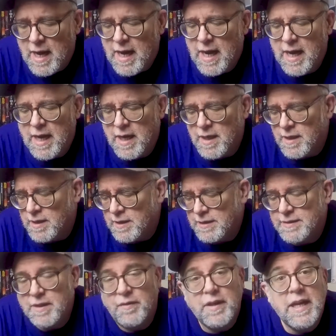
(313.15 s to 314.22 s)
And
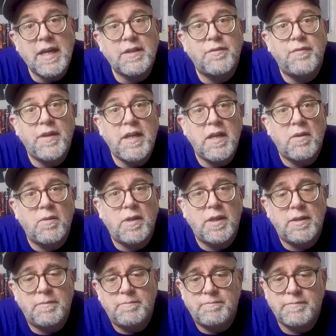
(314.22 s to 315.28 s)
until the next
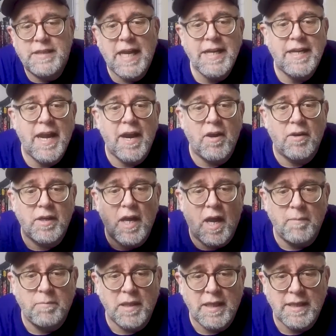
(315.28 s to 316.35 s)
video, take care and
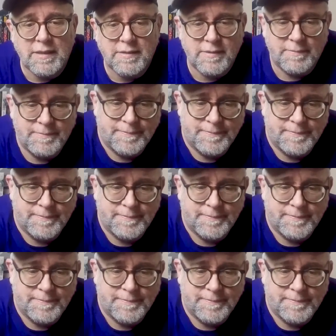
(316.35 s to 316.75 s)
God bless.